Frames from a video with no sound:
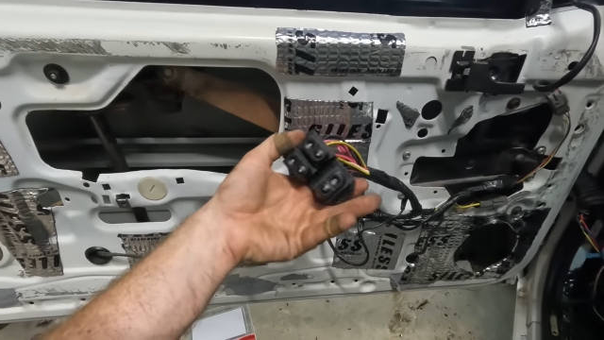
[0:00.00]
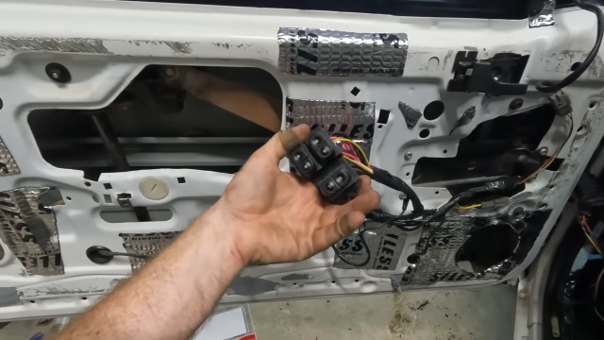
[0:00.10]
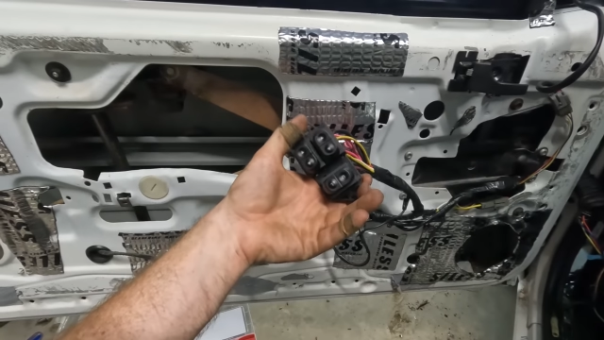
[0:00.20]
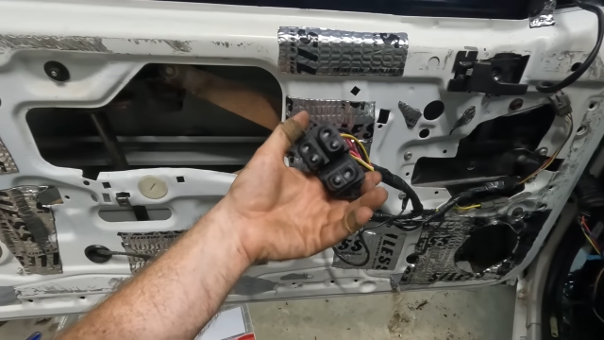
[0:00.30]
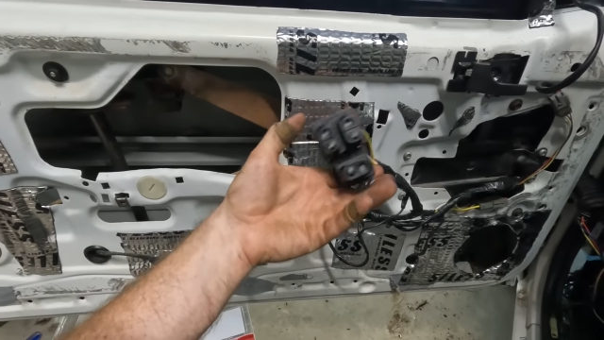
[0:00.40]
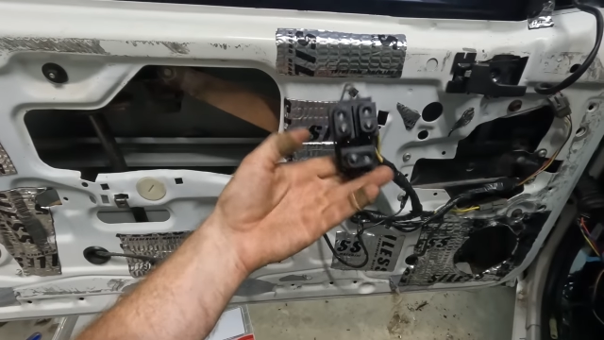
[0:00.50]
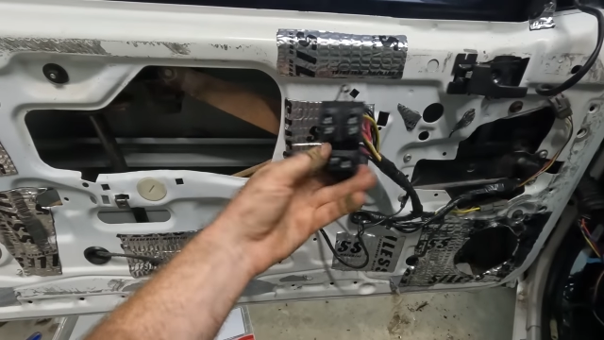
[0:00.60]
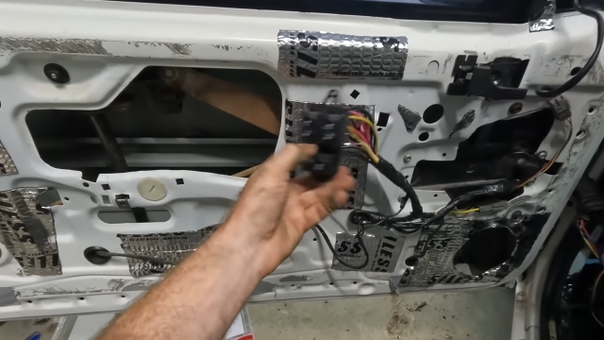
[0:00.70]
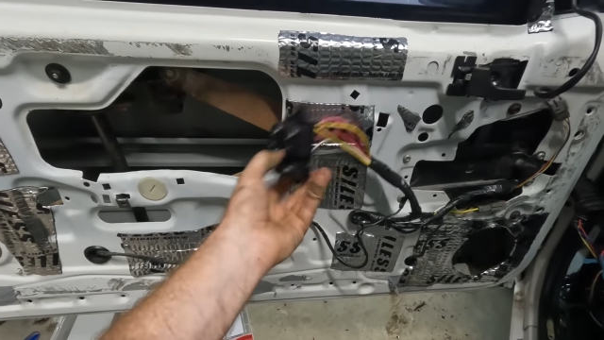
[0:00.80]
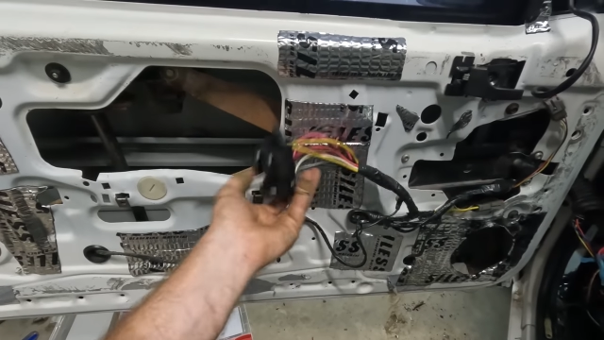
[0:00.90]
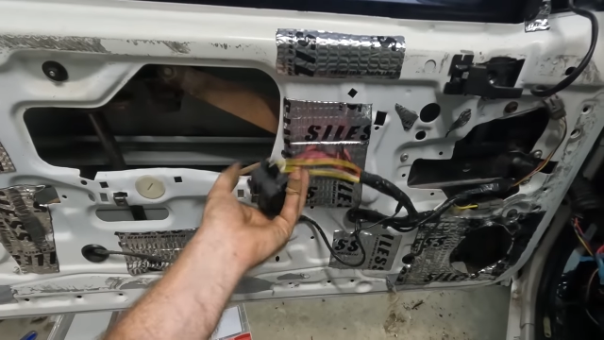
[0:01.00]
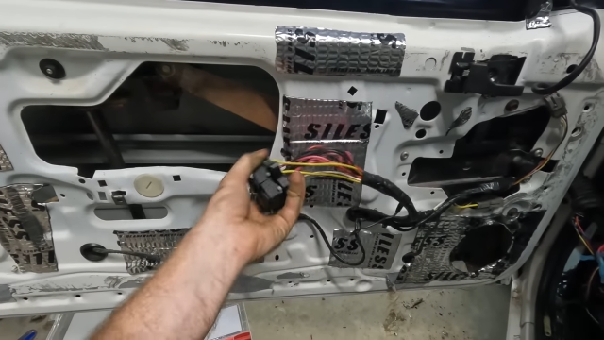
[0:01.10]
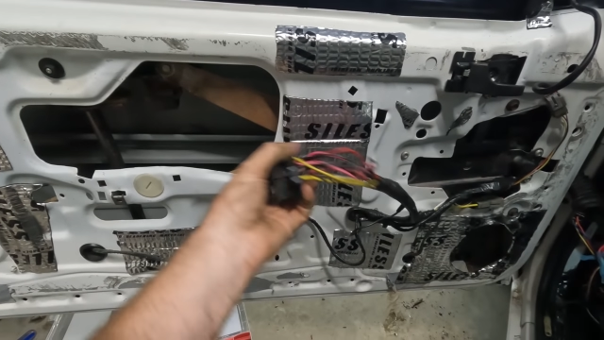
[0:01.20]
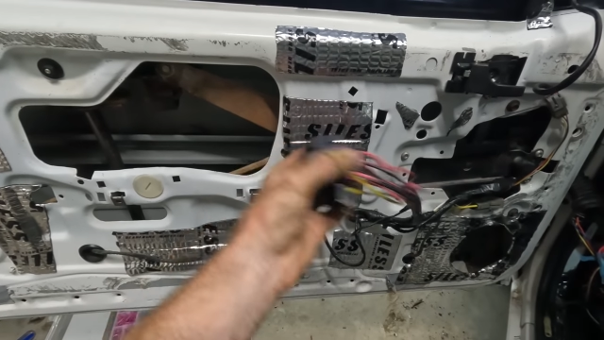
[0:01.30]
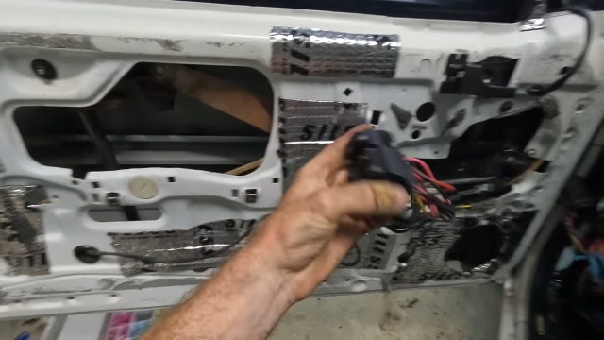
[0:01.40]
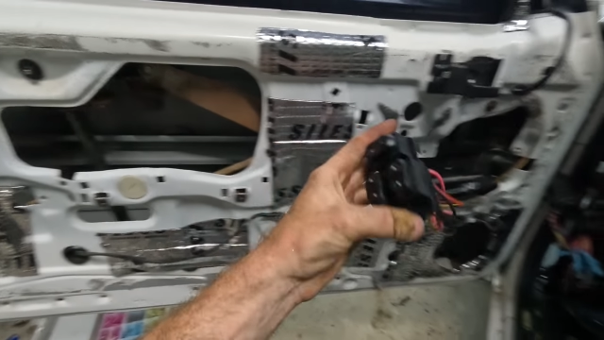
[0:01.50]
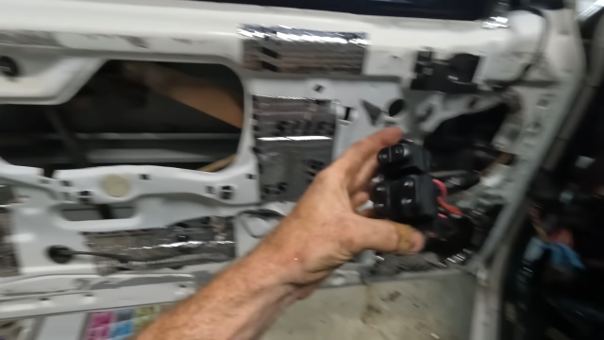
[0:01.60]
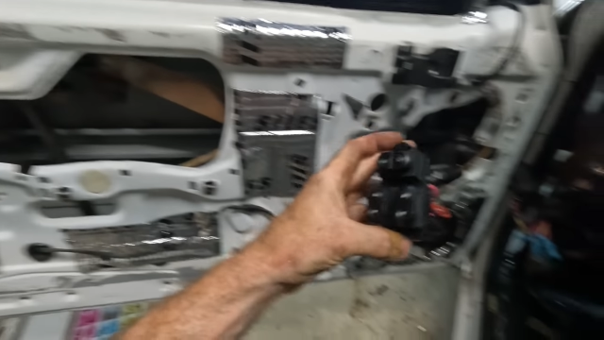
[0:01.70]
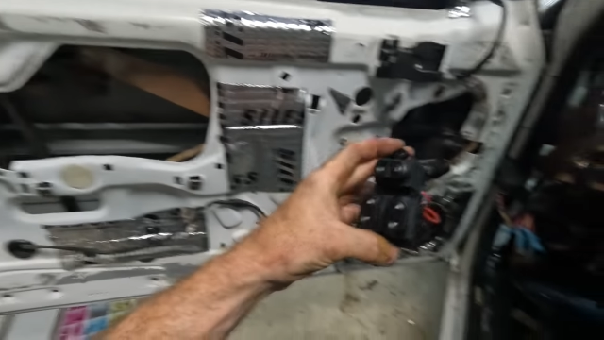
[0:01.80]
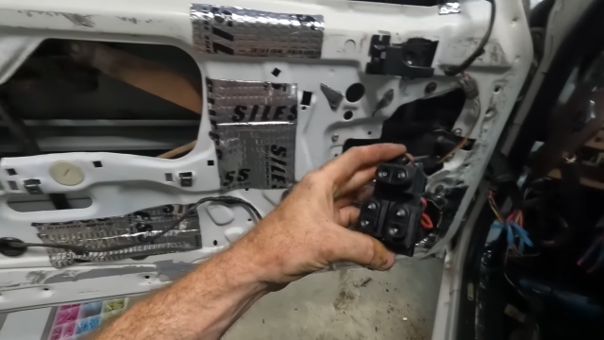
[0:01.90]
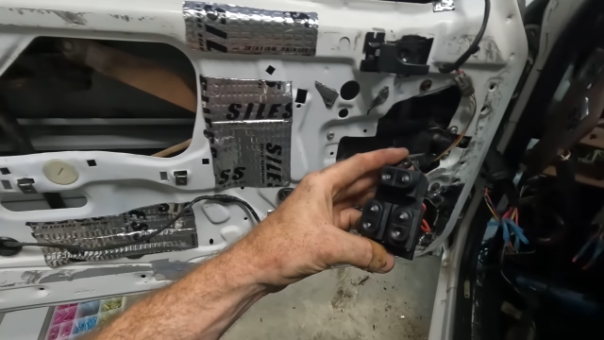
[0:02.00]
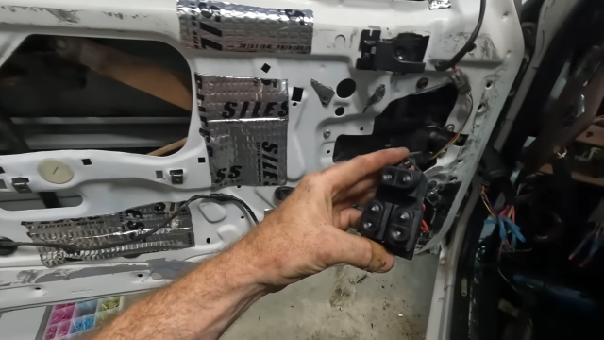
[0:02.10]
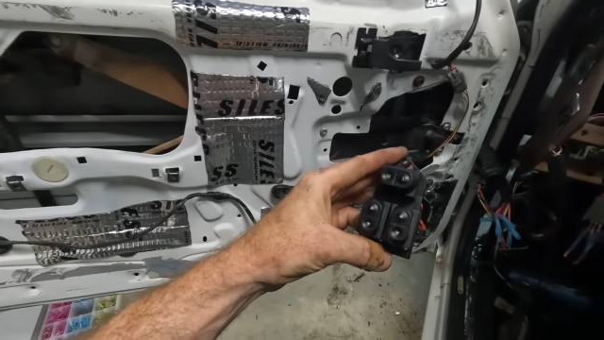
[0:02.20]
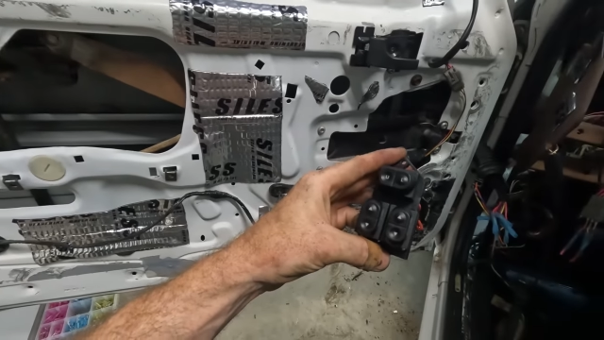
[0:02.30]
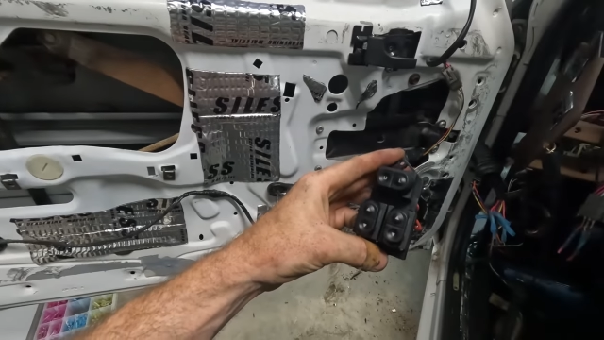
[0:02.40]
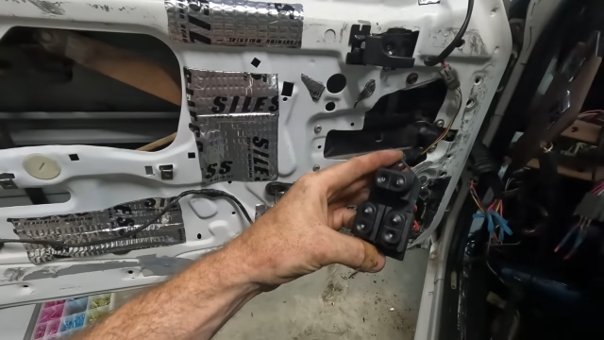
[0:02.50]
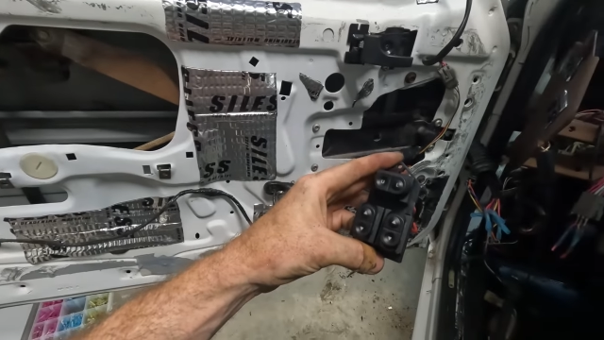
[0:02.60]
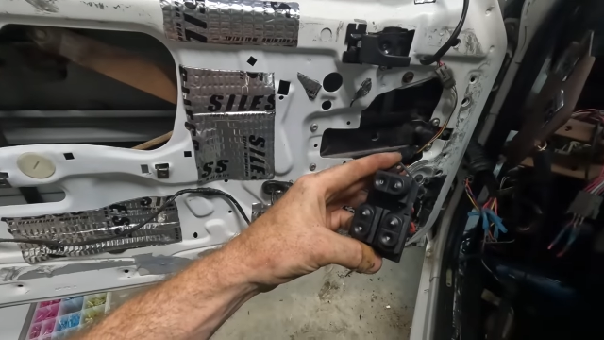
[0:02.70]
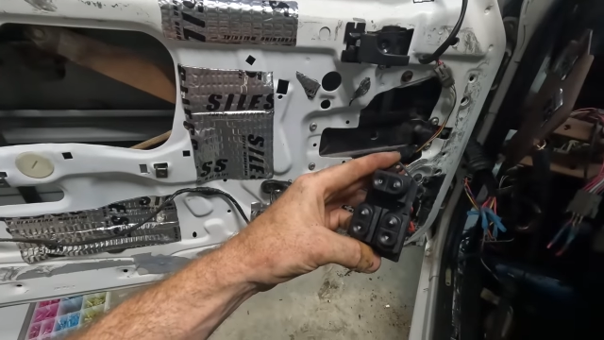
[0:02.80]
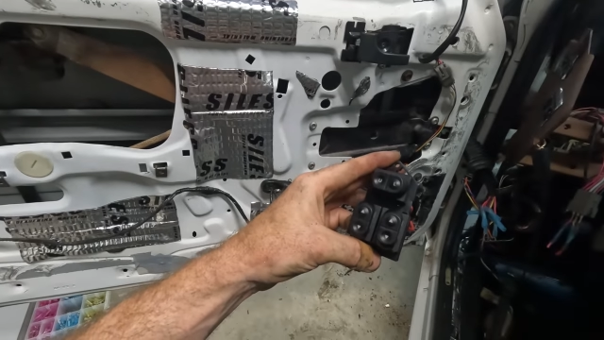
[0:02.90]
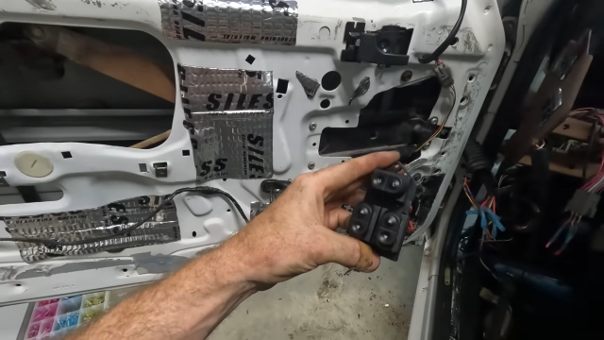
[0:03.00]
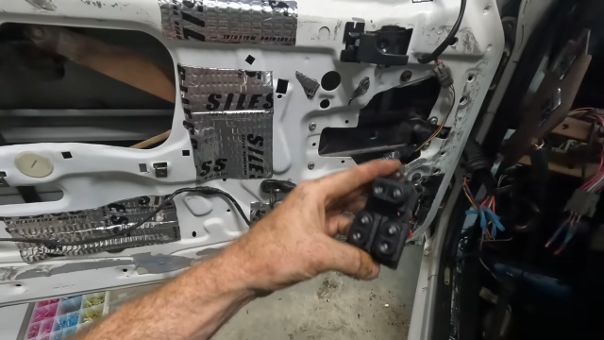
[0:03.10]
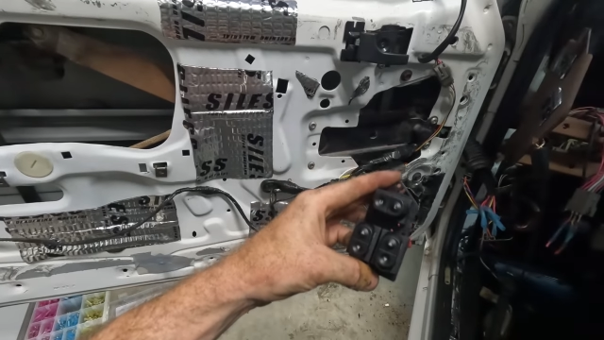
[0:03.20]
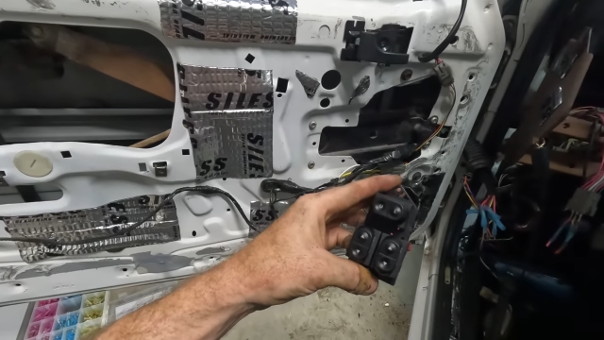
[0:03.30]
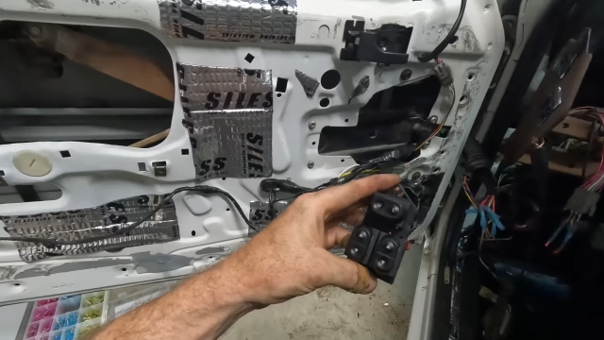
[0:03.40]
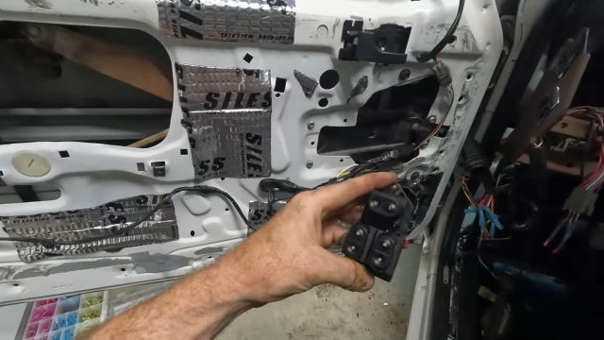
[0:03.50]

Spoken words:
(no speaker visible)